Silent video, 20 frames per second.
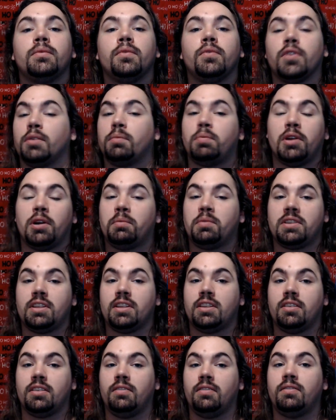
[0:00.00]
for the
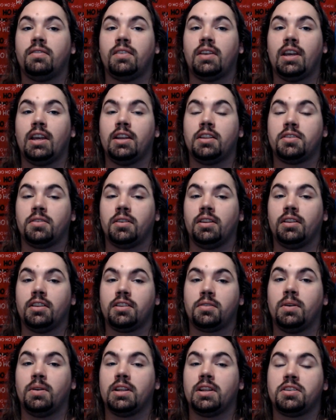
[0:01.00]
purposes of answering
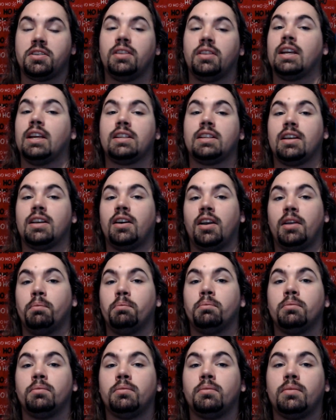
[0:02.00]
this question. That's how
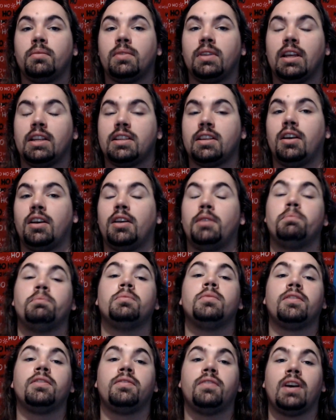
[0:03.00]

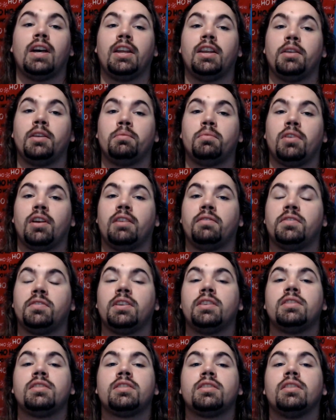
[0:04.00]
I'm defining
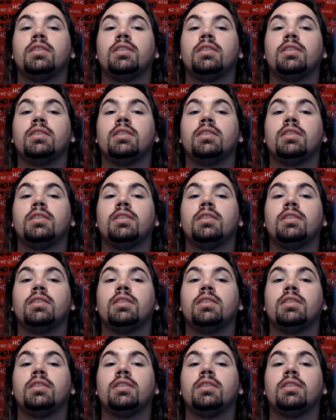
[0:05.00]
preference.